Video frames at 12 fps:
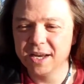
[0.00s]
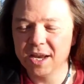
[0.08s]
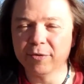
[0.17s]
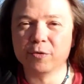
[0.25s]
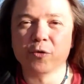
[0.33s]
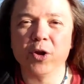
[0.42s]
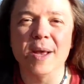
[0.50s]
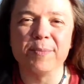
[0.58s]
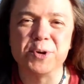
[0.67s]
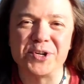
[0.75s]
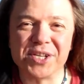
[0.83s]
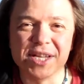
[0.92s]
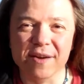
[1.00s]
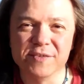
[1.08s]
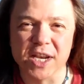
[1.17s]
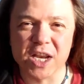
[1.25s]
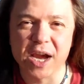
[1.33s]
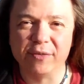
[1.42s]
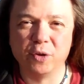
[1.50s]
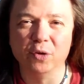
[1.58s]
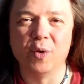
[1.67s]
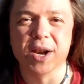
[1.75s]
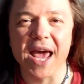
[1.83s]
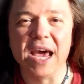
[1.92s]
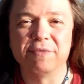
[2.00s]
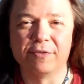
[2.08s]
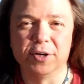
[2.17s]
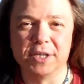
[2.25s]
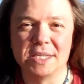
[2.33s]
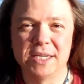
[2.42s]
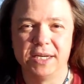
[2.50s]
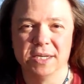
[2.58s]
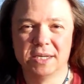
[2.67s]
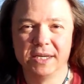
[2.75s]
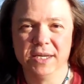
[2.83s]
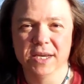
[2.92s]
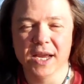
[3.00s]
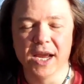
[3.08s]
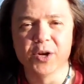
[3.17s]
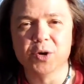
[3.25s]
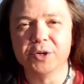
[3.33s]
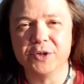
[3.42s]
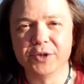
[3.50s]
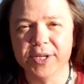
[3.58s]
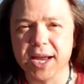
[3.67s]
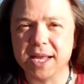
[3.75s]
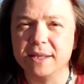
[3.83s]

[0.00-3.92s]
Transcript: you have to roll up your sleeves and you have to do an effort in order to